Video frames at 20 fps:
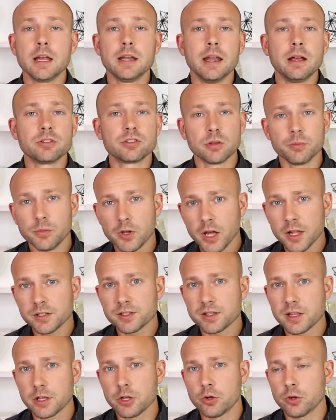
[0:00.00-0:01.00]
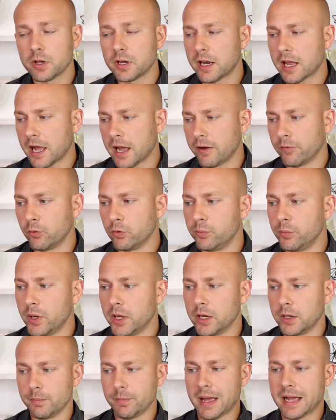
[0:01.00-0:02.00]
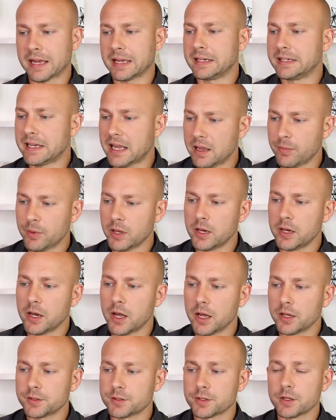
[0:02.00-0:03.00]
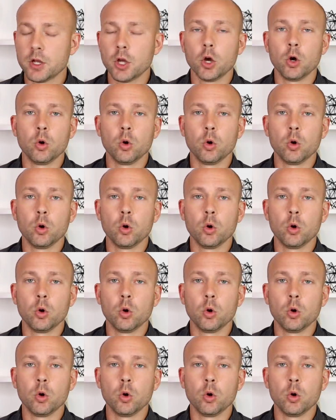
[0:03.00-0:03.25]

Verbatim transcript: Now, some nuts that you can have would be macadamia nuts